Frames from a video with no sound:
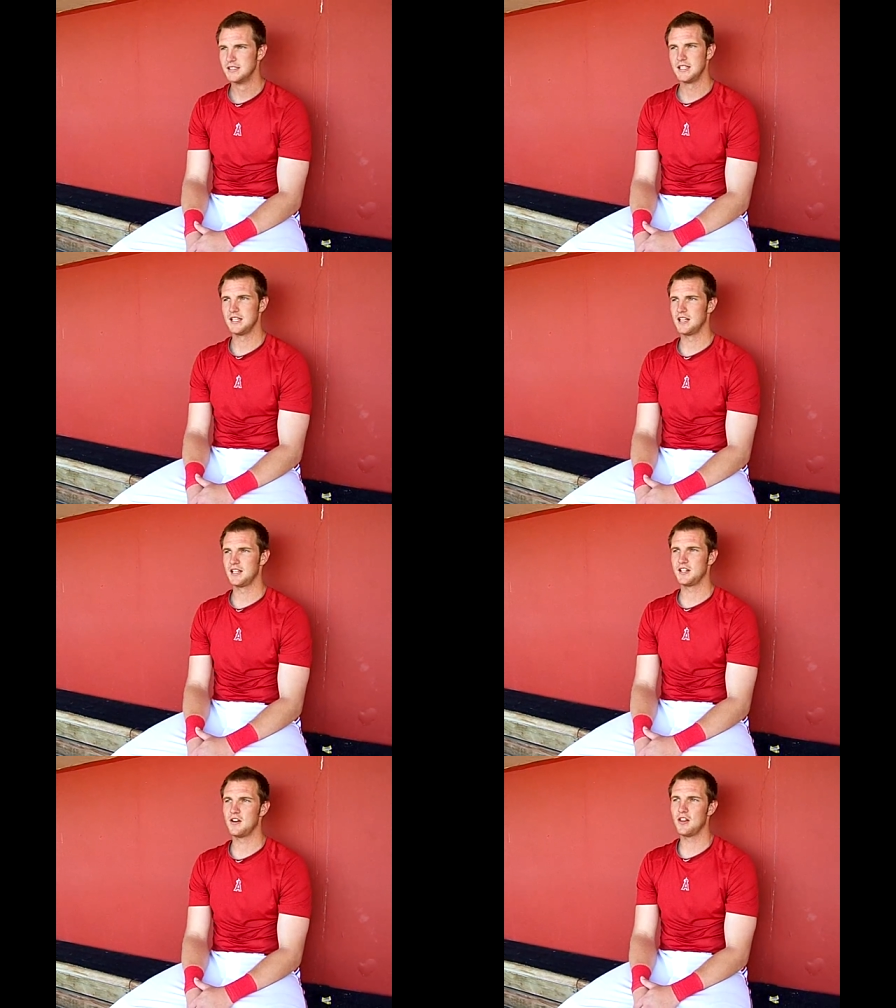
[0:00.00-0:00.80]
And uh,
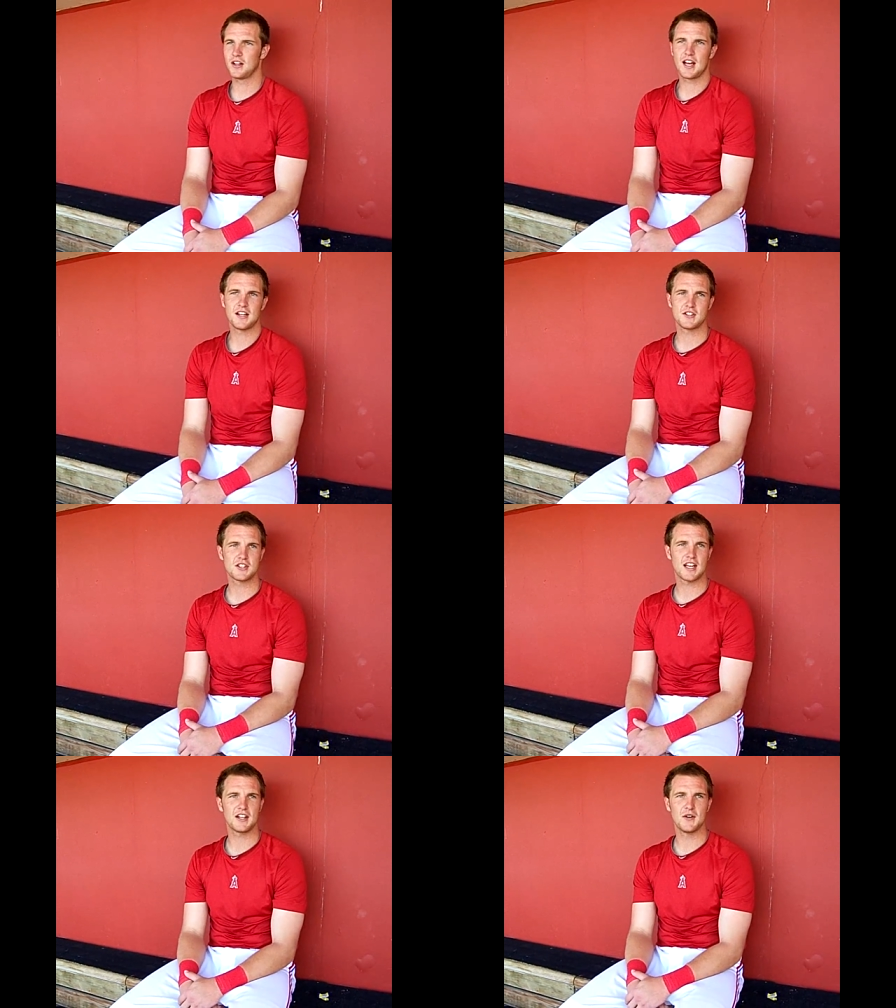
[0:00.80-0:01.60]
you know, other guys
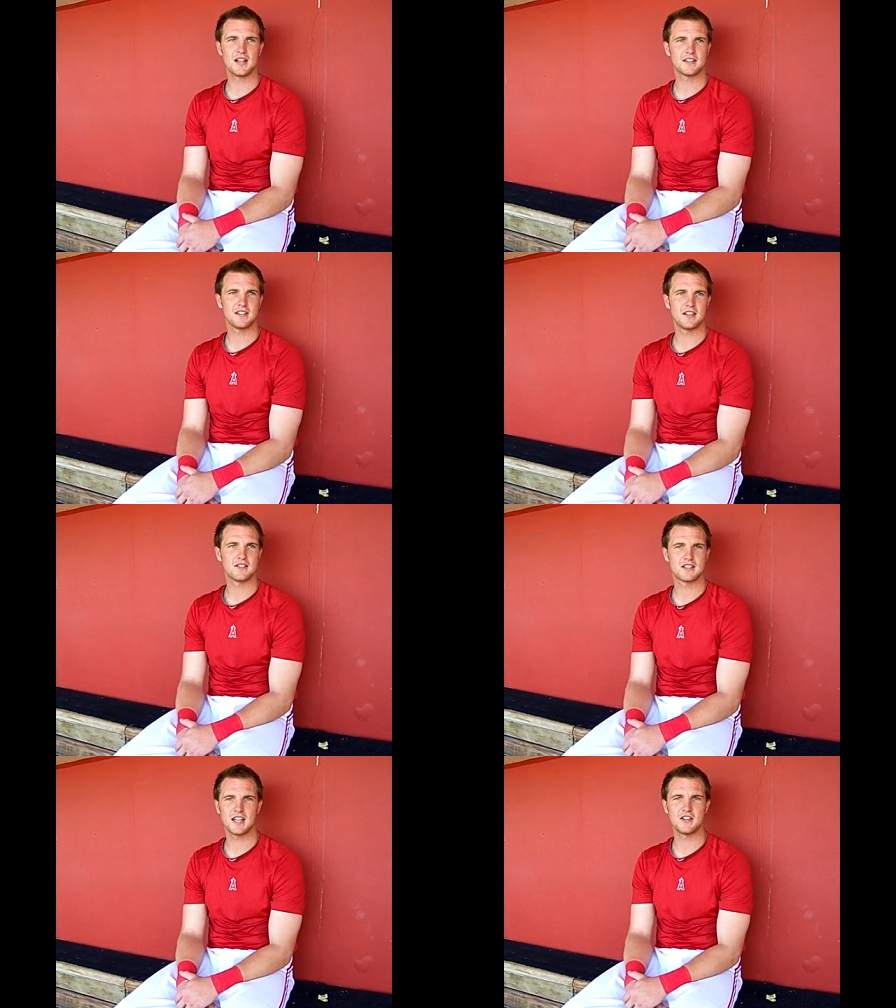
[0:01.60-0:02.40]
just got to go out there. You know,
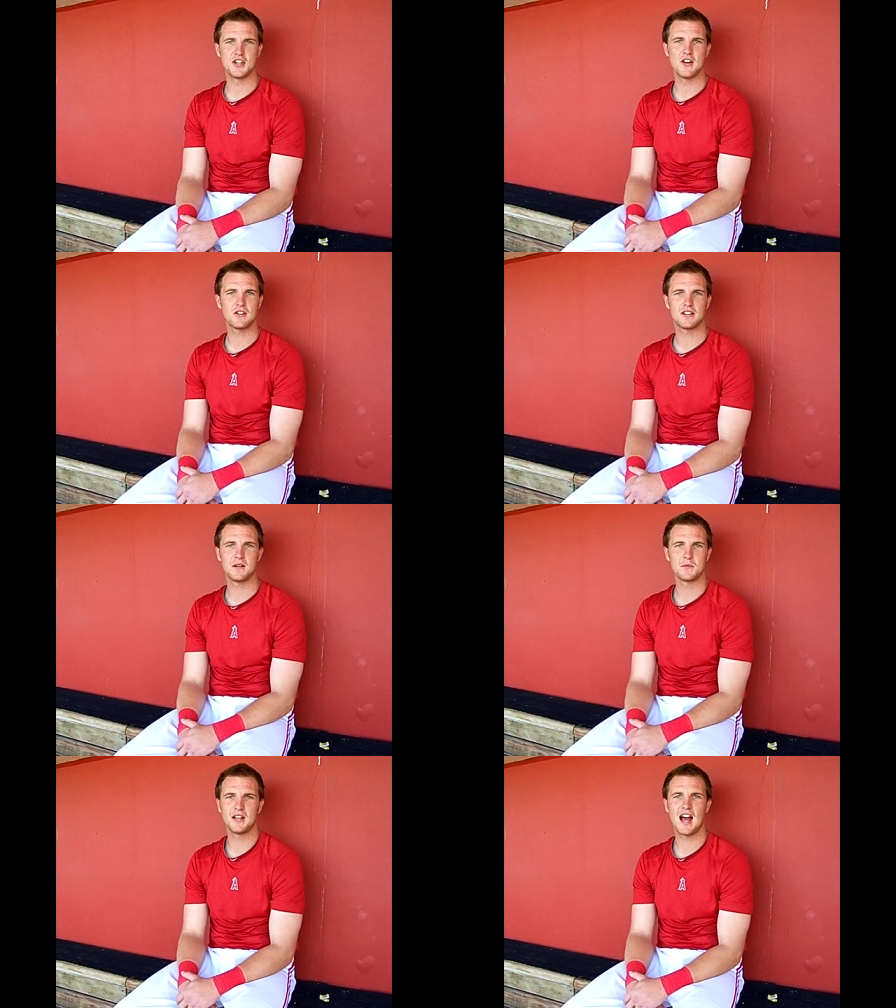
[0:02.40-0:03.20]
say a joke,
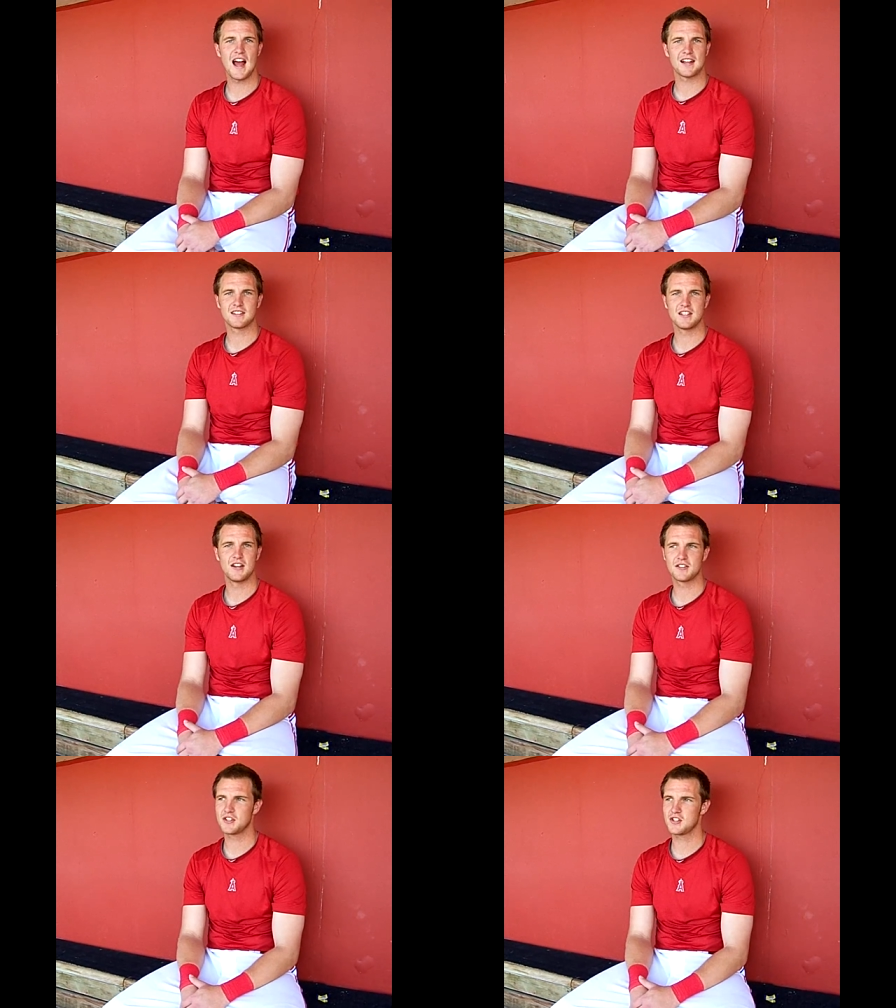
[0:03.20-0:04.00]
let them relax. You
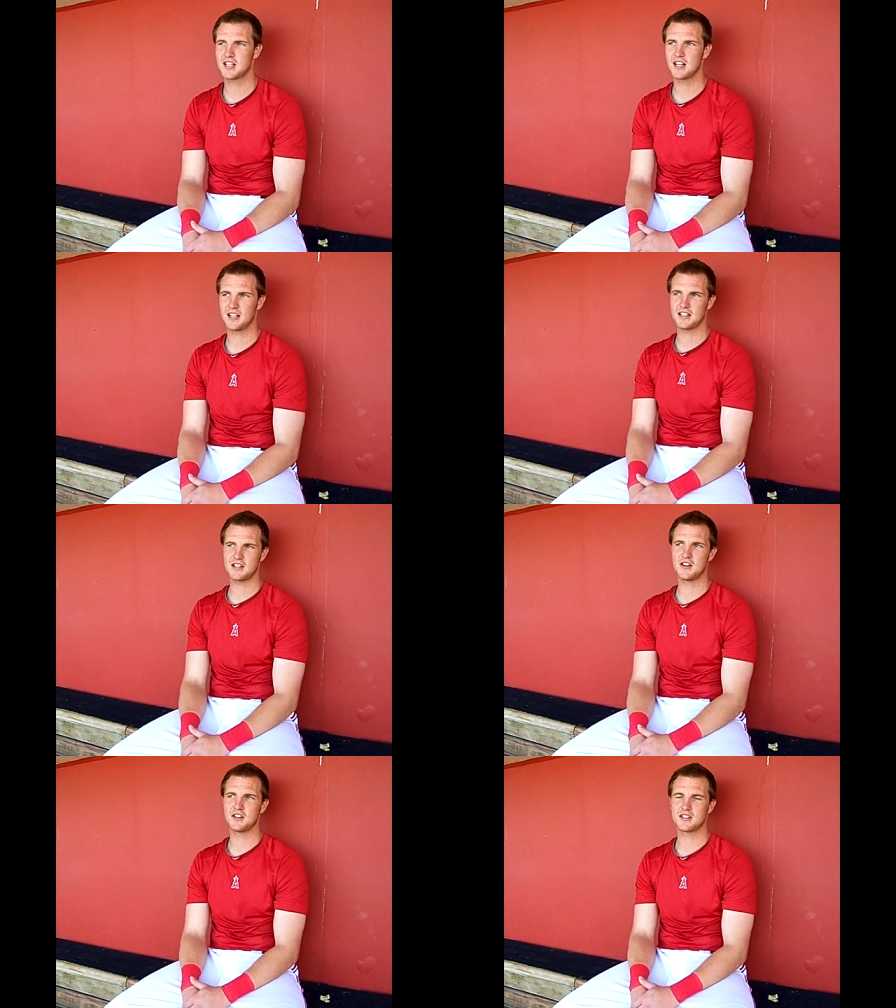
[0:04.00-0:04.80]
know, so you just got to get to
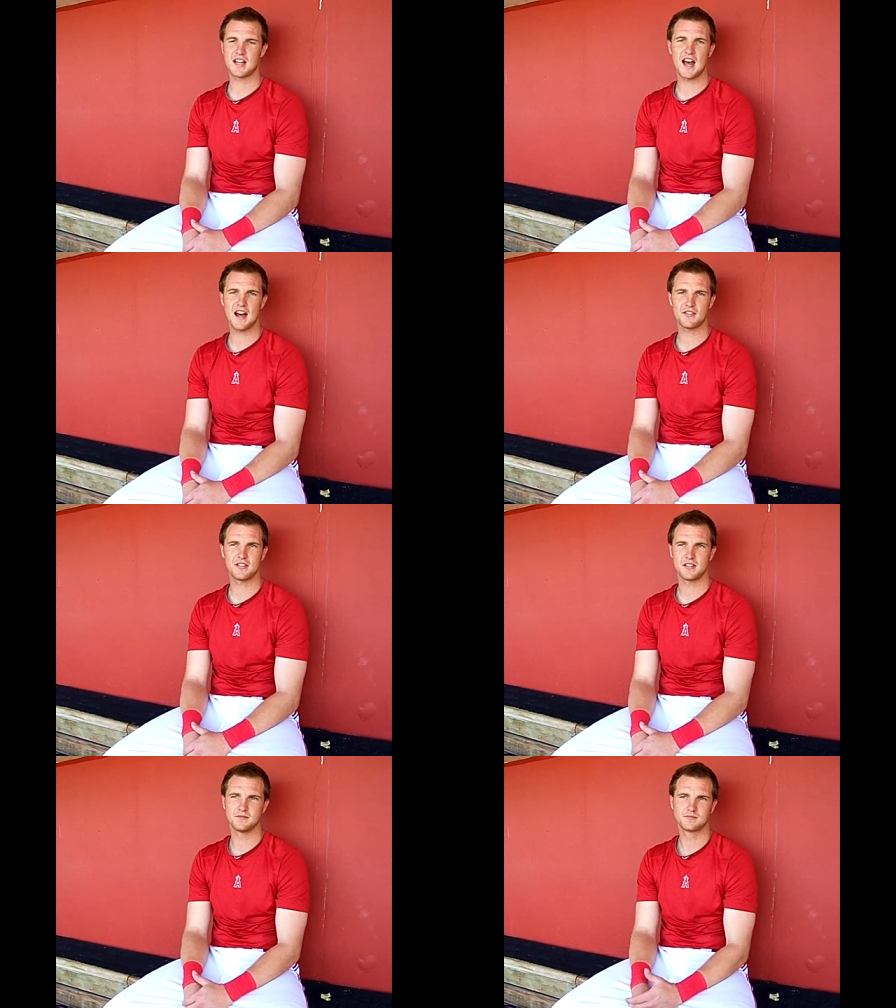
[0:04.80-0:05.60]
know your staff
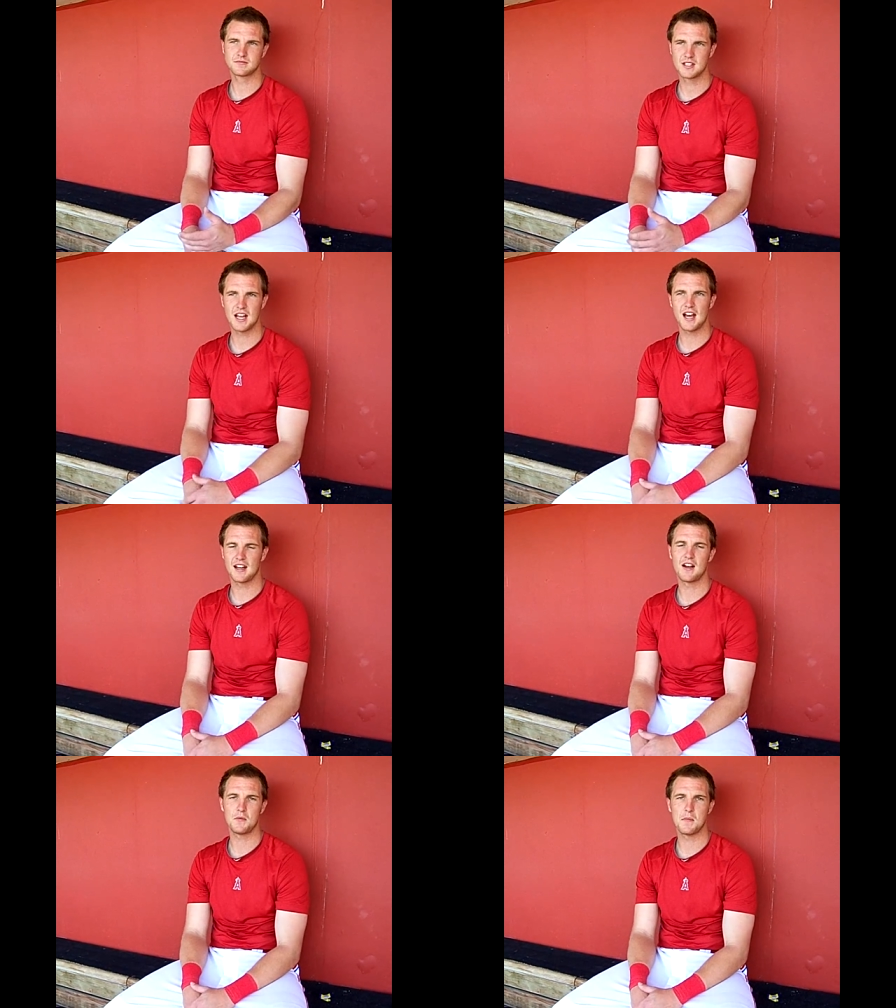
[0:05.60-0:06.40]
and yeah,
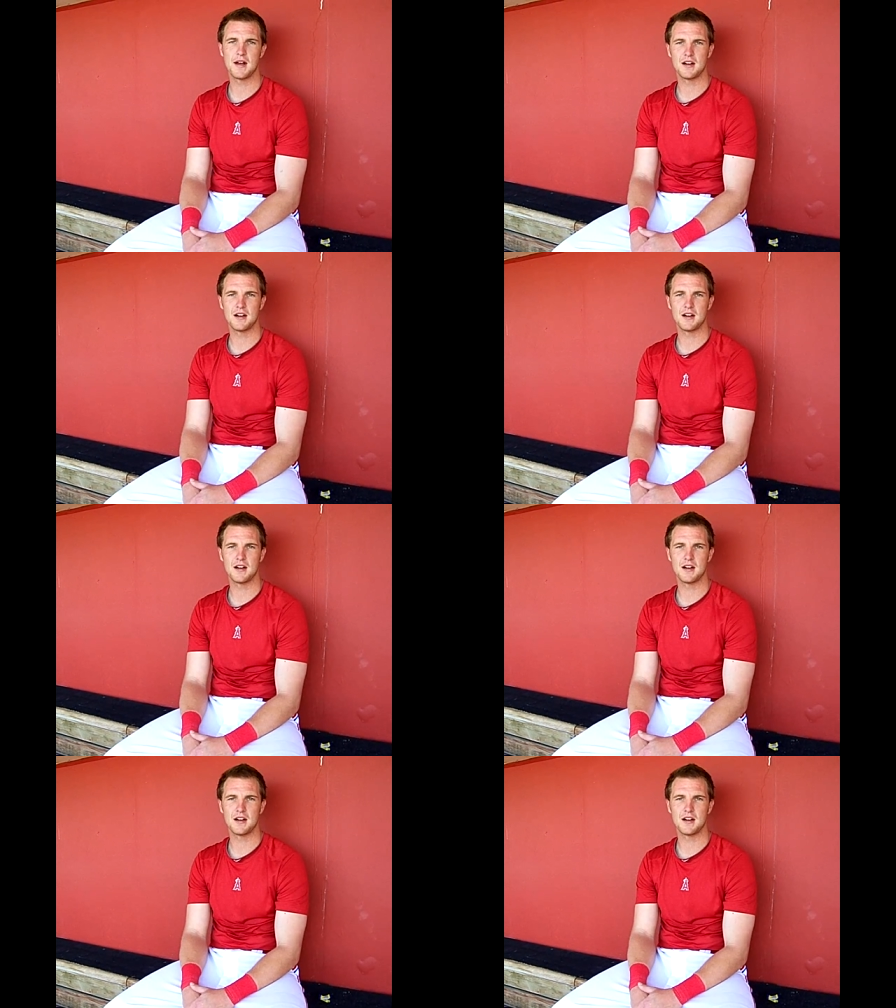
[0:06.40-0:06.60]
help them